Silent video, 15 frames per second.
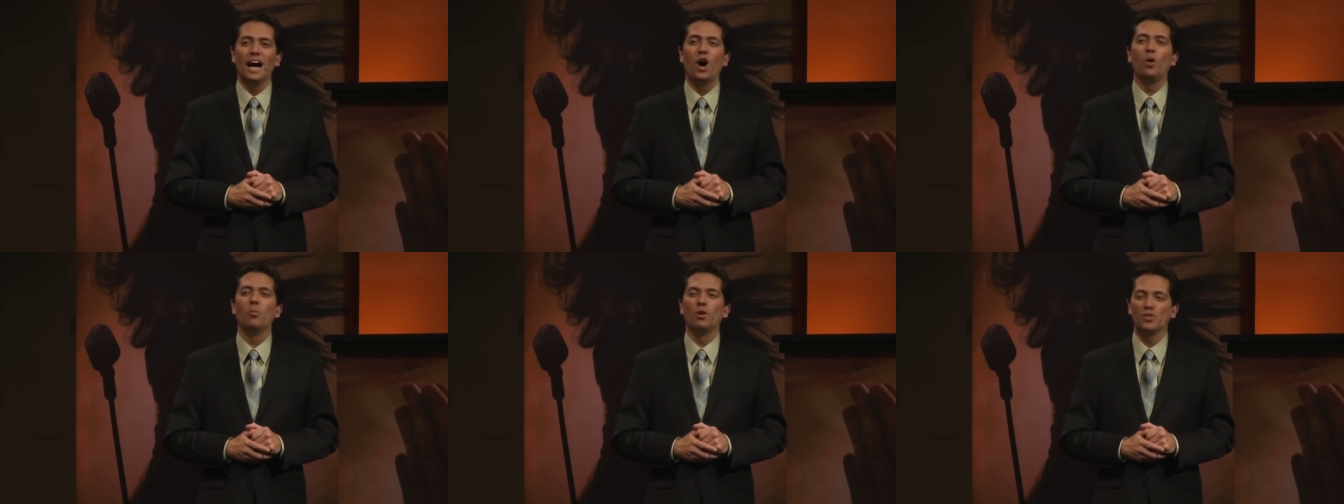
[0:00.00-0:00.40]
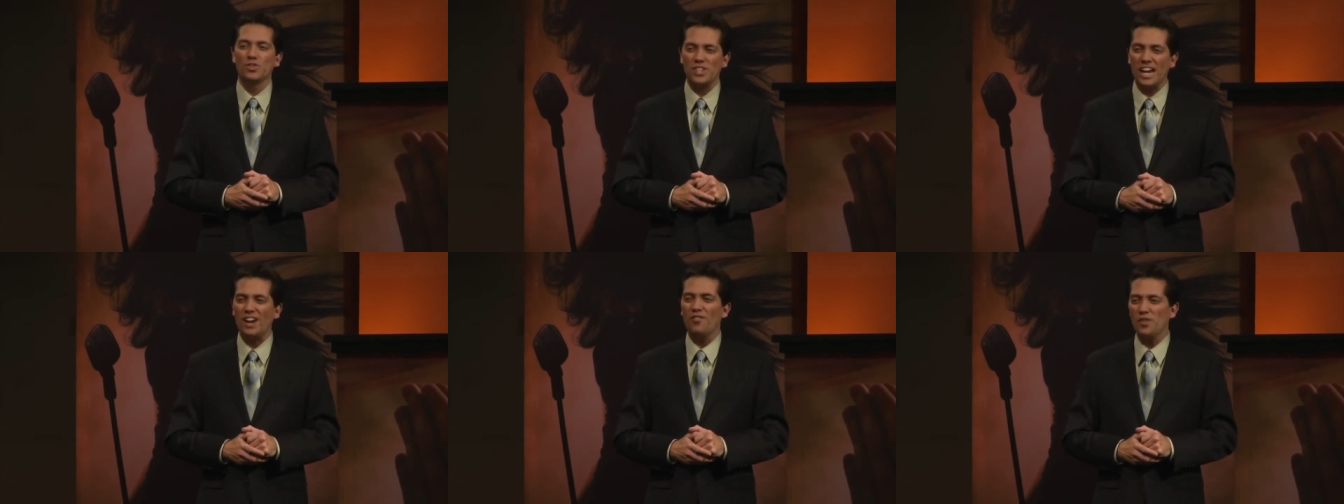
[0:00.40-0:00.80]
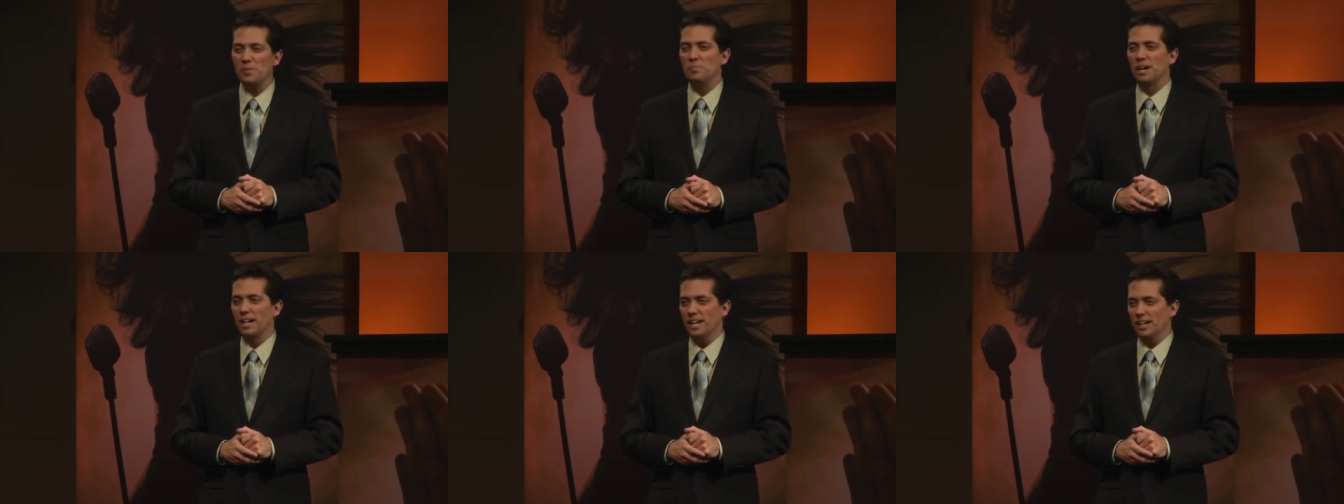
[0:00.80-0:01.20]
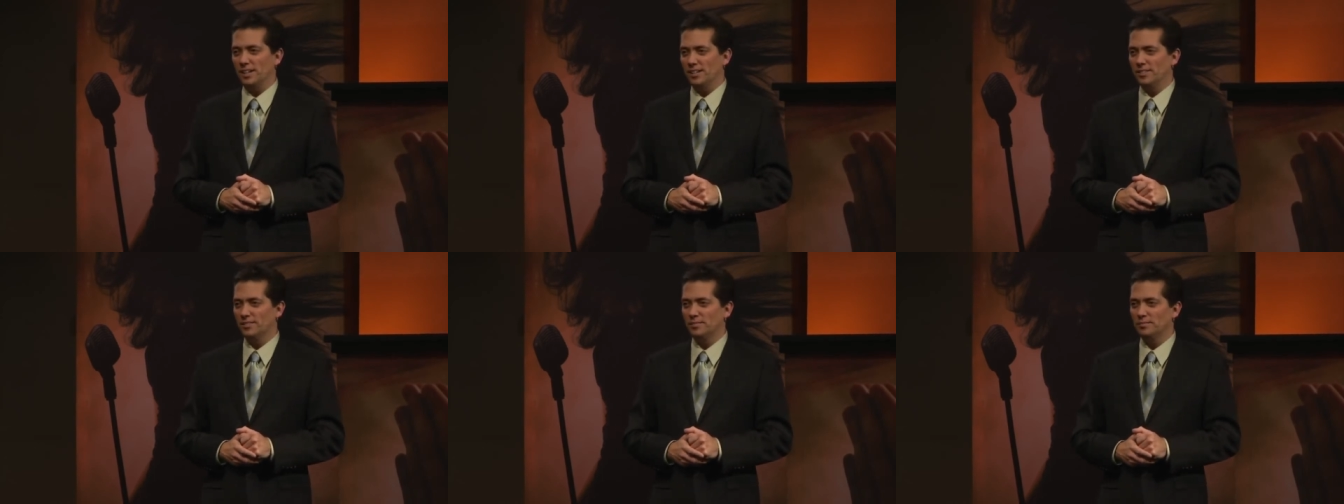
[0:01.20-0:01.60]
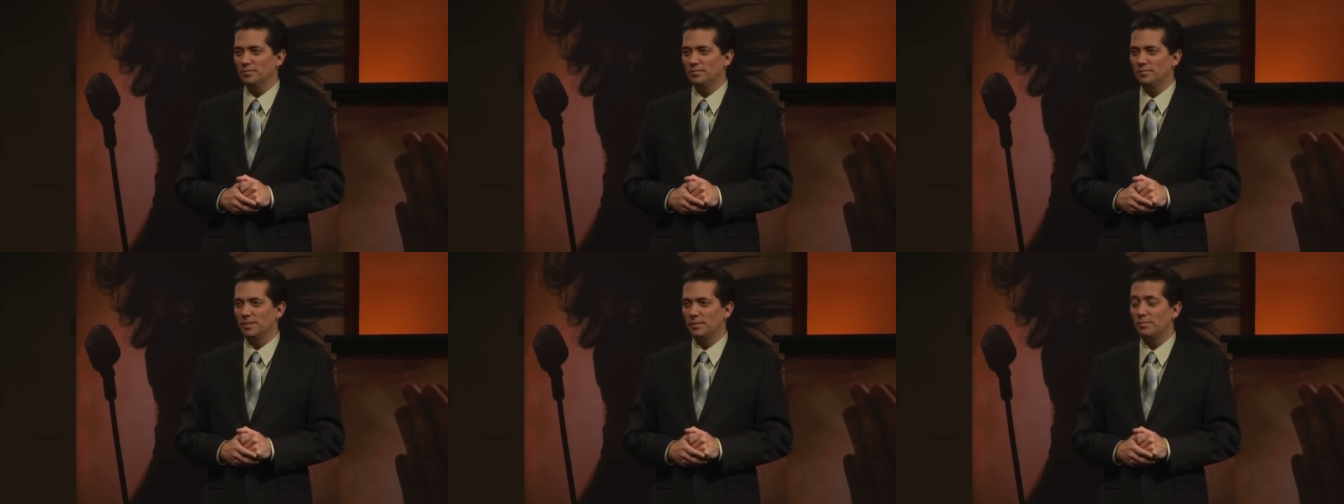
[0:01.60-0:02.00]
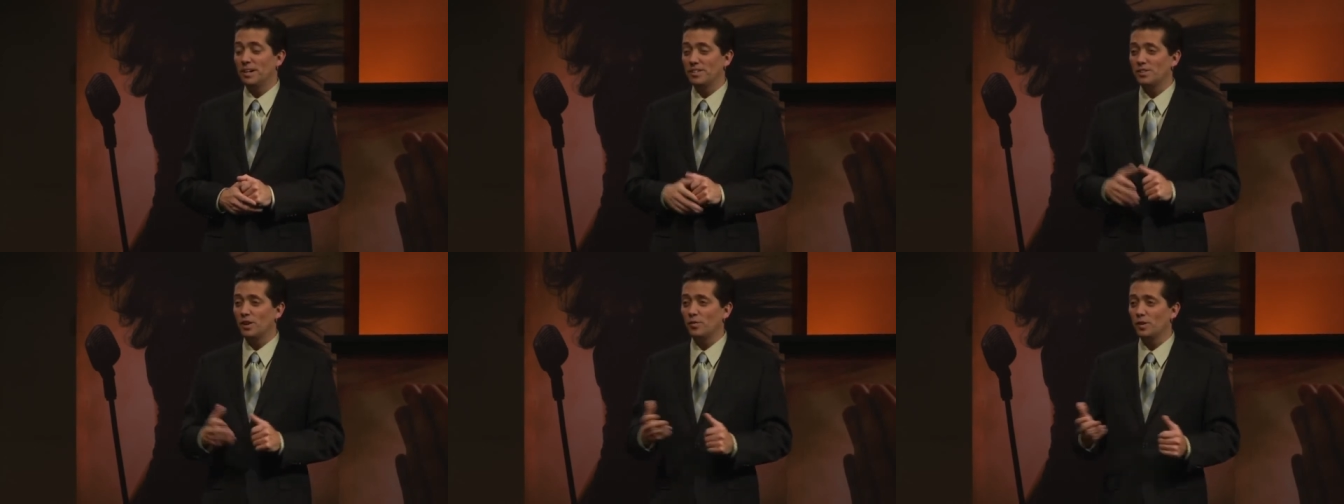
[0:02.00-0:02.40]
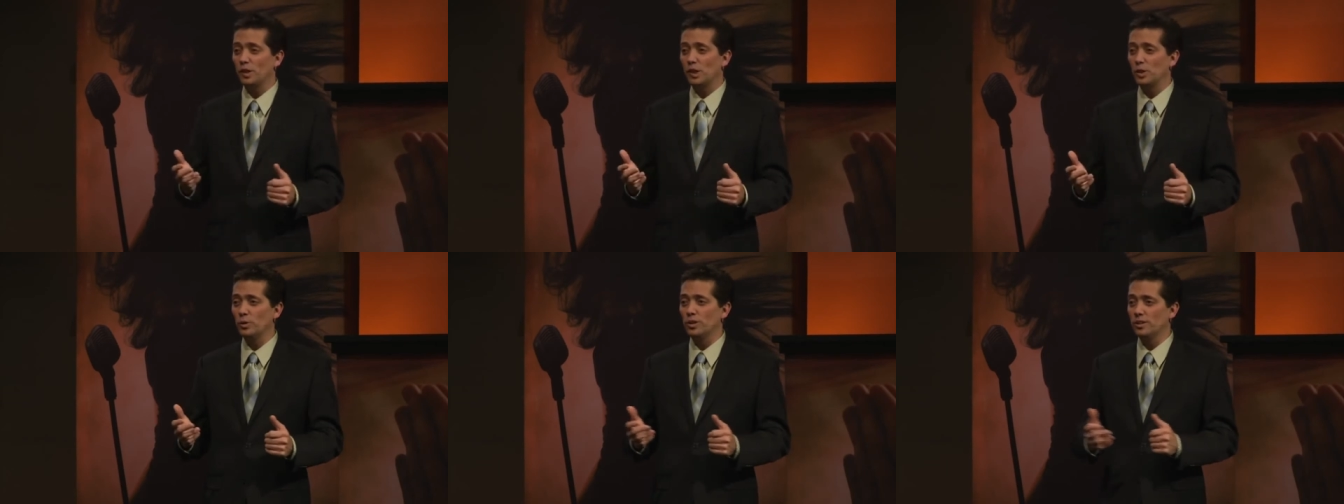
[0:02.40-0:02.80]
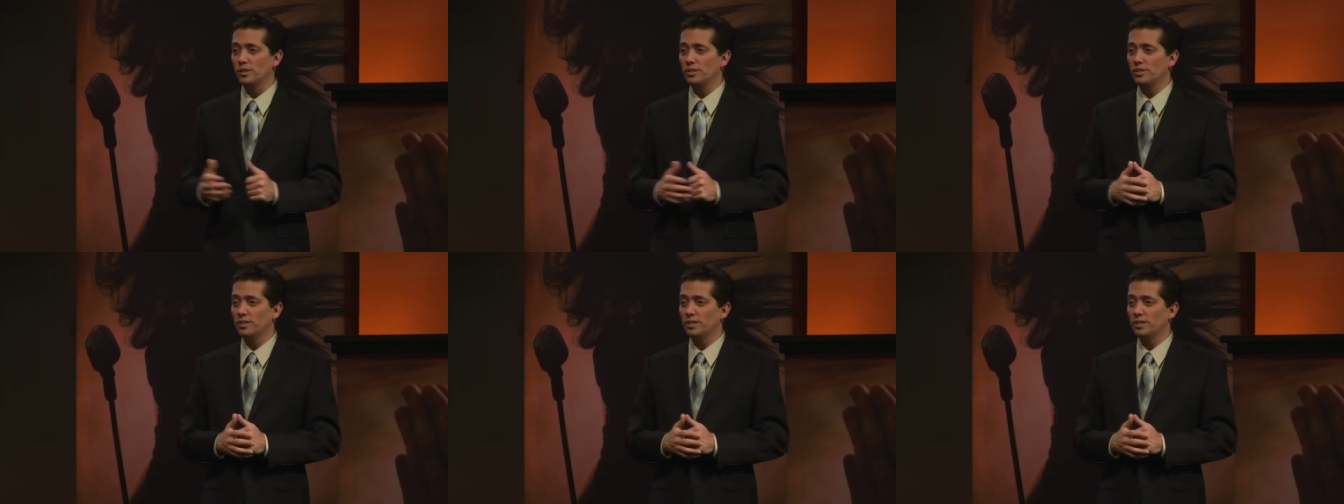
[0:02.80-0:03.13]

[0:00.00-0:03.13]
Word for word: almost everybody, myself included,